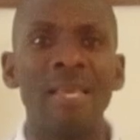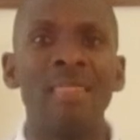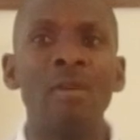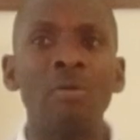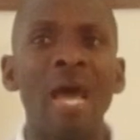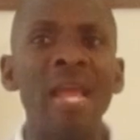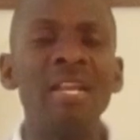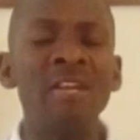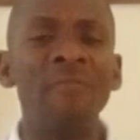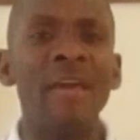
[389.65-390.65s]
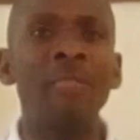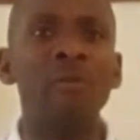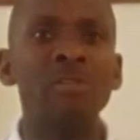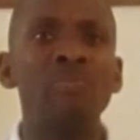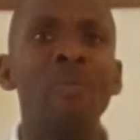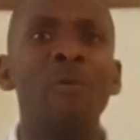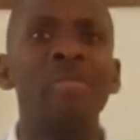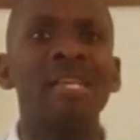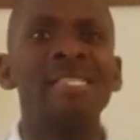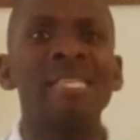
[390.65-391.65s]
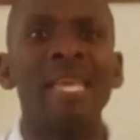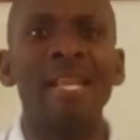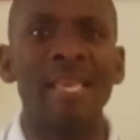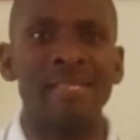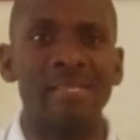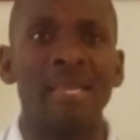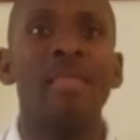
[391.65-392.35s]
They will identify those people with resilience.